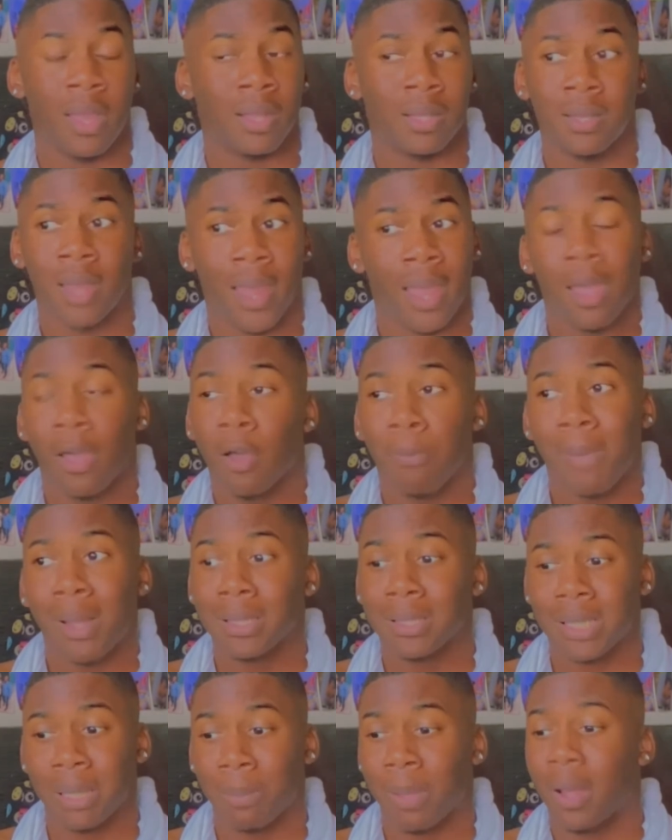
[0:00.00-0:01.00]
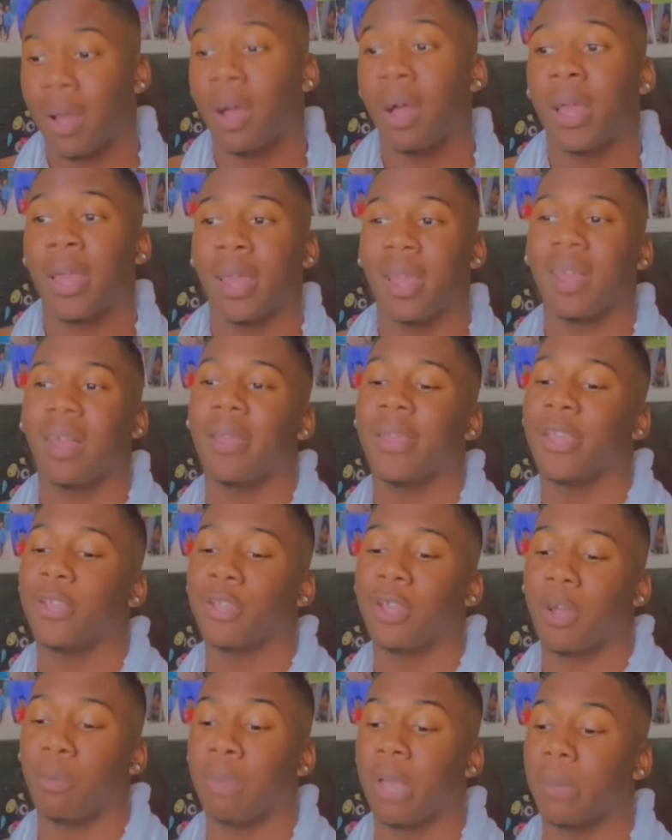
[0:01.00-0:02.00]
They ain't about to tell my aunt, oh, here you
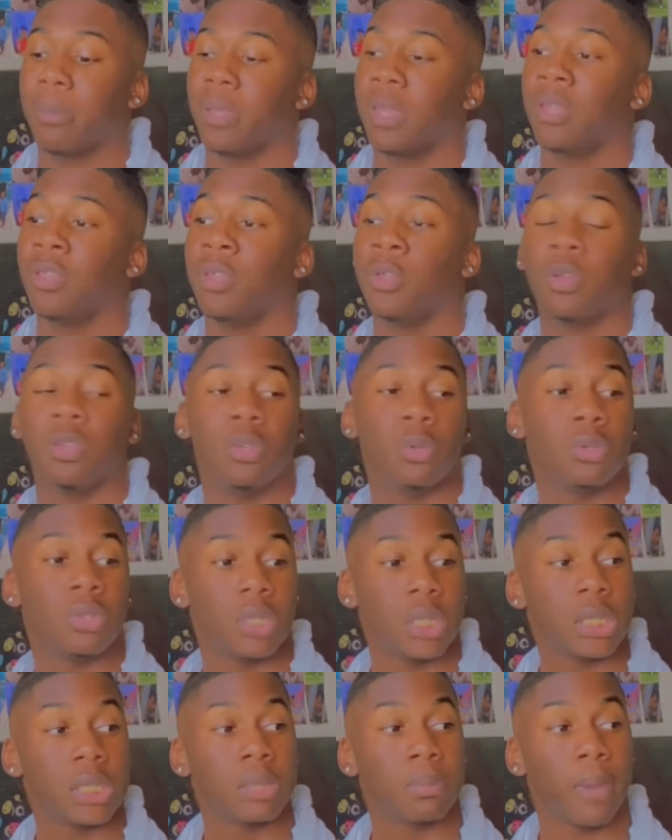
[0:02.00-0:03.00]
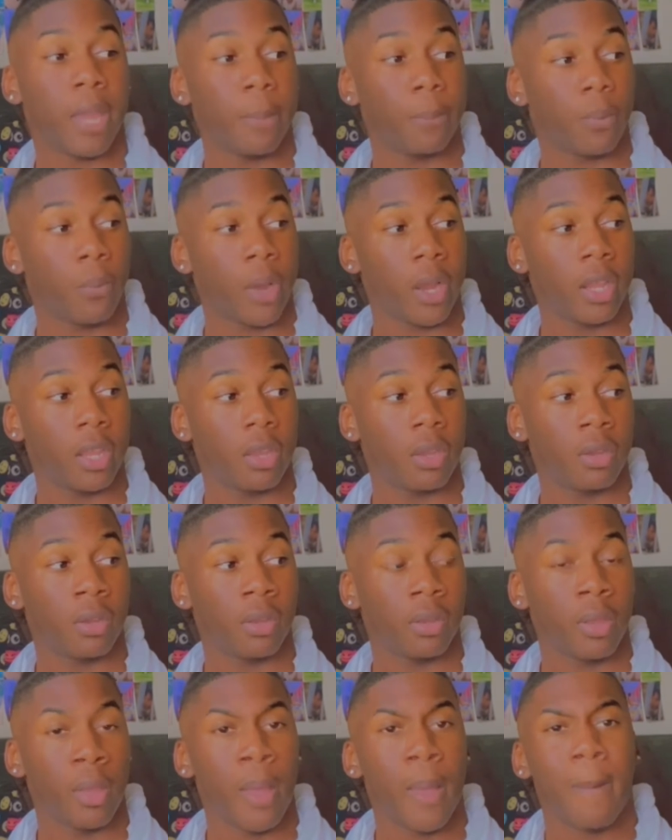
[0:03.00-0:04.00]
go, baby. You can use this paper right here.
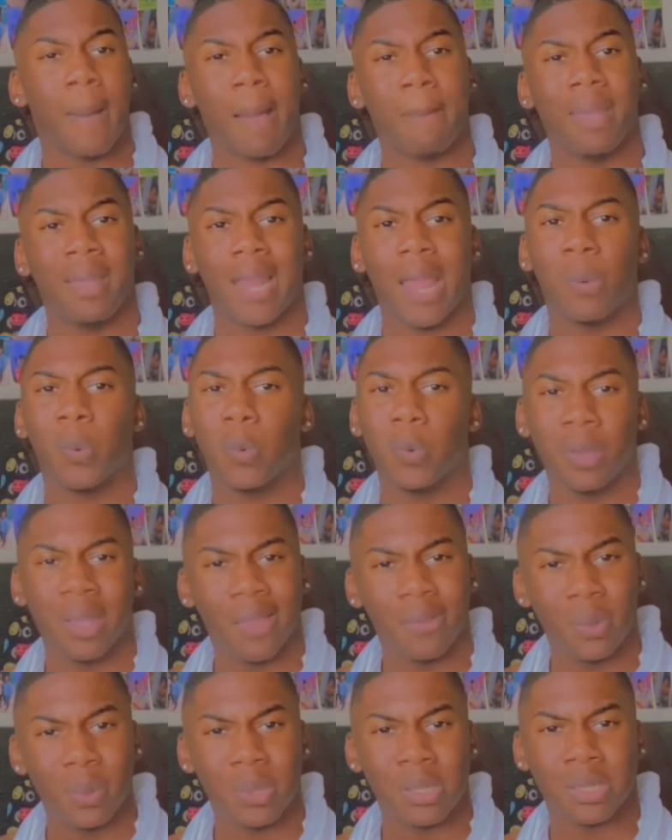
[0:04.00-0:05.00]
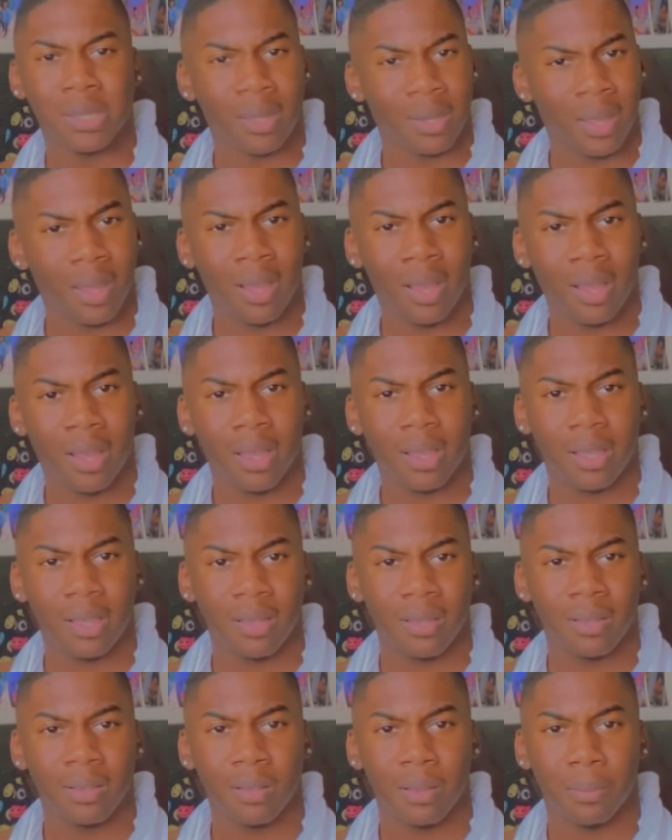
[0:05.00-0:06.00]
I mean, they will give you a study guide,
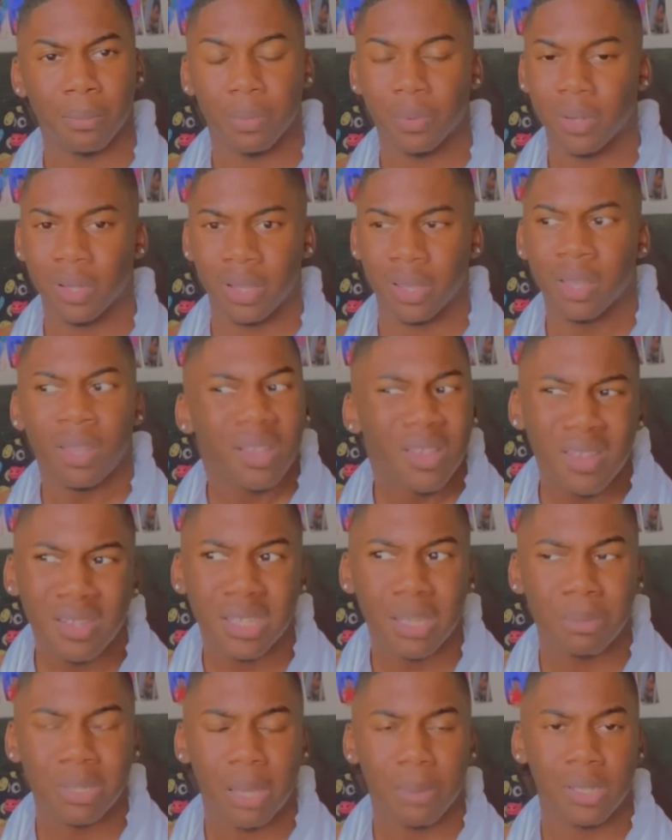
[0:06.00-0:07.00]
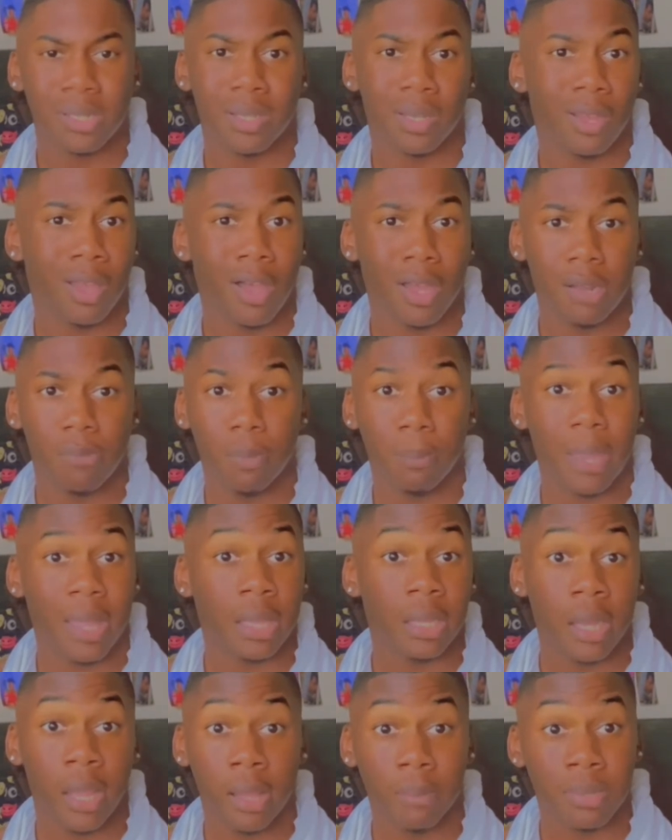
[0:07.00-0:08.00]
but somehow the study guide don't
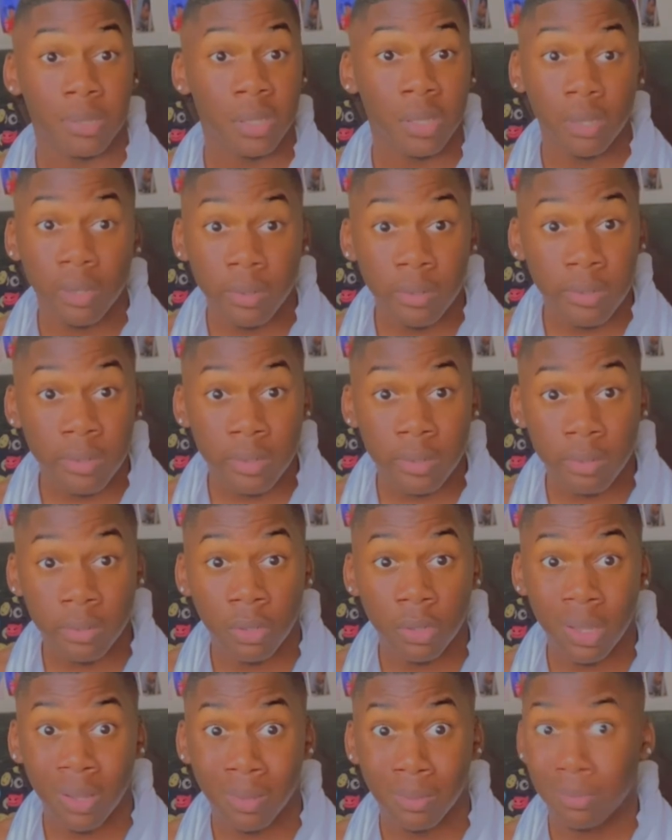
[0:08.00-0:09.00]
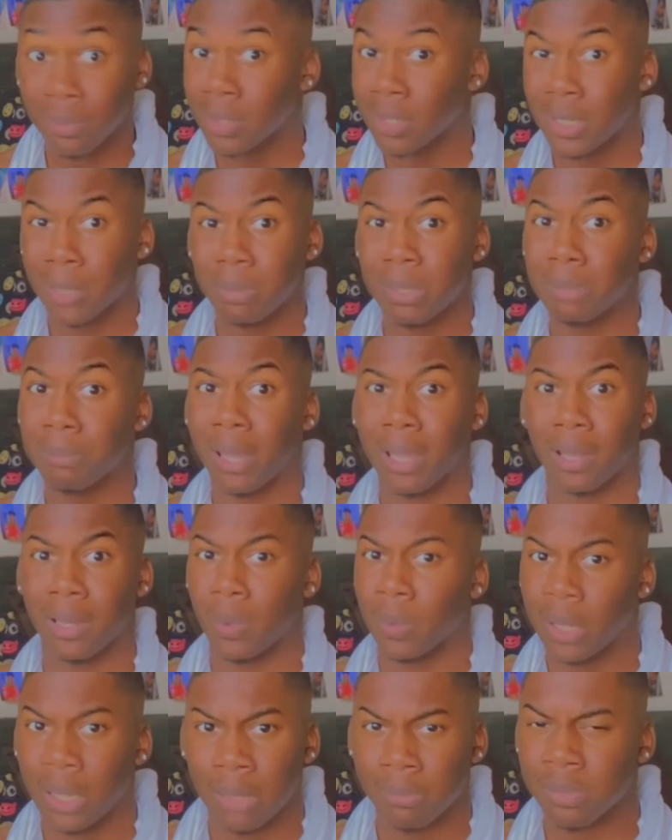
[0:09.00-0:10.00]
make damn sense. You know, you don't be making no
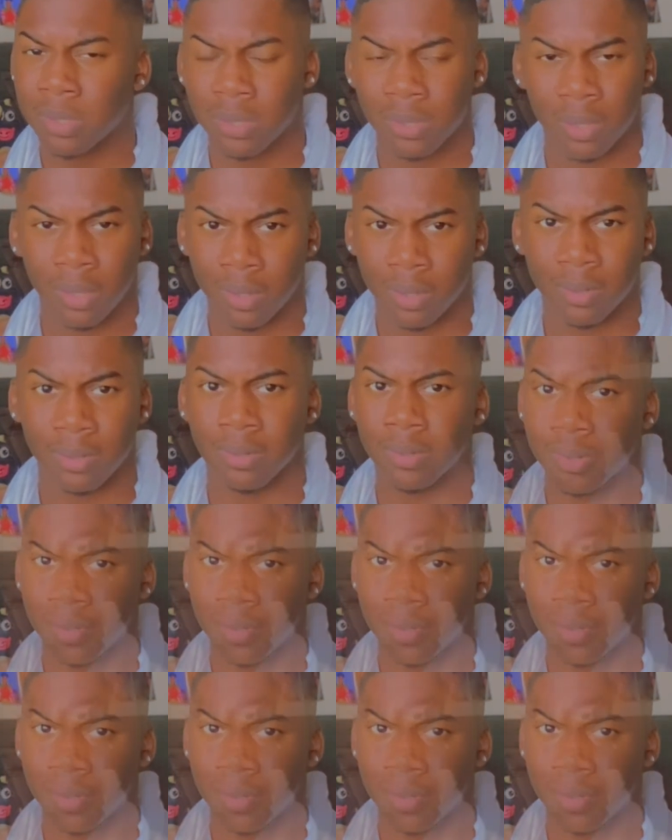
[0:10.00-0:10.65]
damn sense.